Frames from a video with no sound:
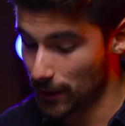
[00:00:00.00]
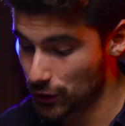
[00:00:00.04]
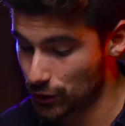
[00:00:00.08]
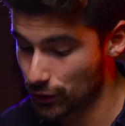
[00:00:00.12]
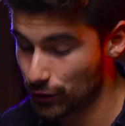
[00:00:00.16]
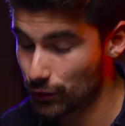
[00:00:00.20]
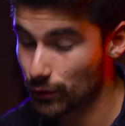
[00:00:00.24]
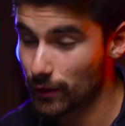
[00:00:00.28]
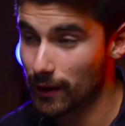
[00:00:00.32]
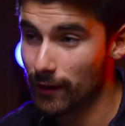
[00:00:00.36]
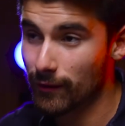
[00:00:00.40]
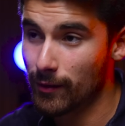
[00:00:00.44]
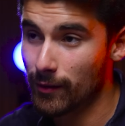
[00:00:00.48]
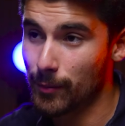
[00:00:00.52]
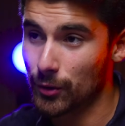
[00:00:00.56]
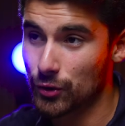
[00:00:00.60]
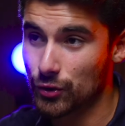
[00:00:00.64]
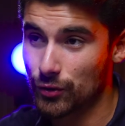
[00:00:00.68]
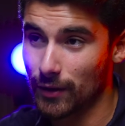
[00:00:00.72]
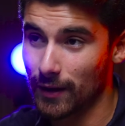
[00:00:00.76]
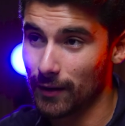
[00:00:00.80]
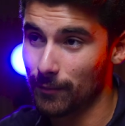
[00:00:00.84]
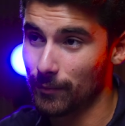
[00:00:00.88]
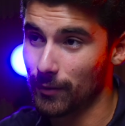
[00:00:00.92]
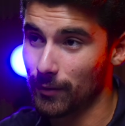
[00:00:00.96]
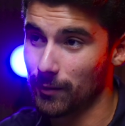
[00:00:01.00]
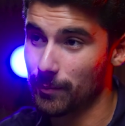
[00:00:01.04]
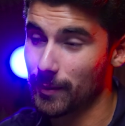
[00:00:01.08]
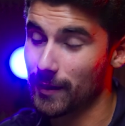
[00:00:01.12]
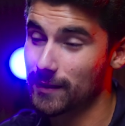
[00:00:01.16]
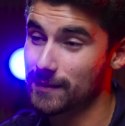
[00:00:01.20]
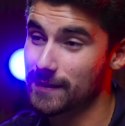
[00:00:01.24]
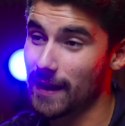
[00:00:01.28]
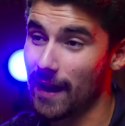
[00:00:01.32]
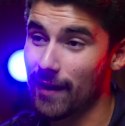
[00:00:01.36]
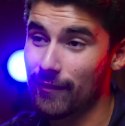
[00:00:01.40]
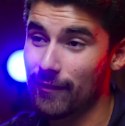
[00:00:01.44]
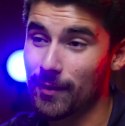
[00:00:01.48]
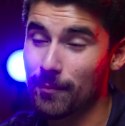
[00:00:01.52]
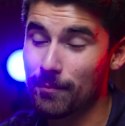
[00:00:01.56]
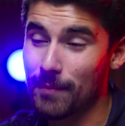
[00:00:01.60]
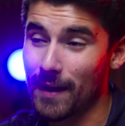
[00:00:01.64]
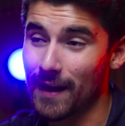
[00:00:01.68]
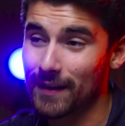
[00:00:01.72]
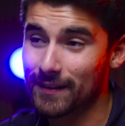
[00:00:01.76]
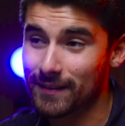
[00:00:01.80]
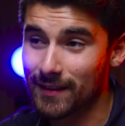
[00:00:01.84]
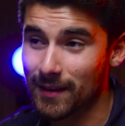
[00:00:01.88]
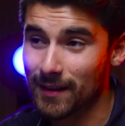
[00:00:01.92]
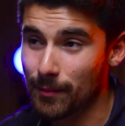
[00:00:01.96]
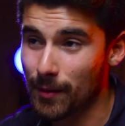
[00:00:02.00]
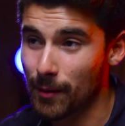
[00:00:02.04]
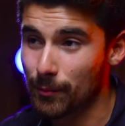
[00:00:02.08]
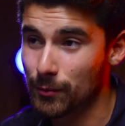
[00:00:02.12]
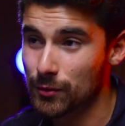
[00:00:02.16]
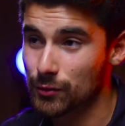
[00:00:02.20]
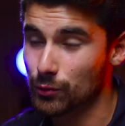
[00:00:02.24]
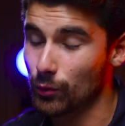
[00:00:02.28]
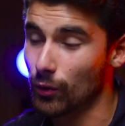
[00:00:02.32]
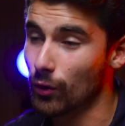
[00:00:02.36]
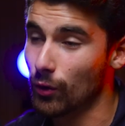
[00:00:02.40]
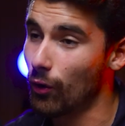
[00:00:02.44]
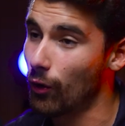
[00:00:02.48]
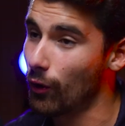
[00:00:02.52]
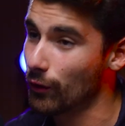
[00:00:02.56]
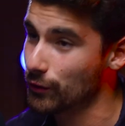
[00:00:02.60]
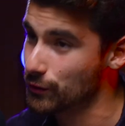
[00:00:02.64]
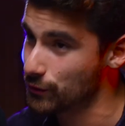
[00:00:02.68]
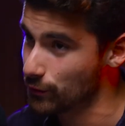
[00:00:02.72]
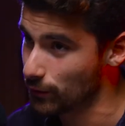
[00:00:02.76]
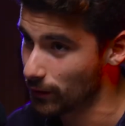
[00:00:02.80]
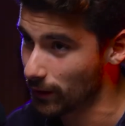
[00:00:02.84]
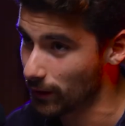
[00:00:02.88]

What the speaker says: sure you give them a trial month, because having bad team members will cost you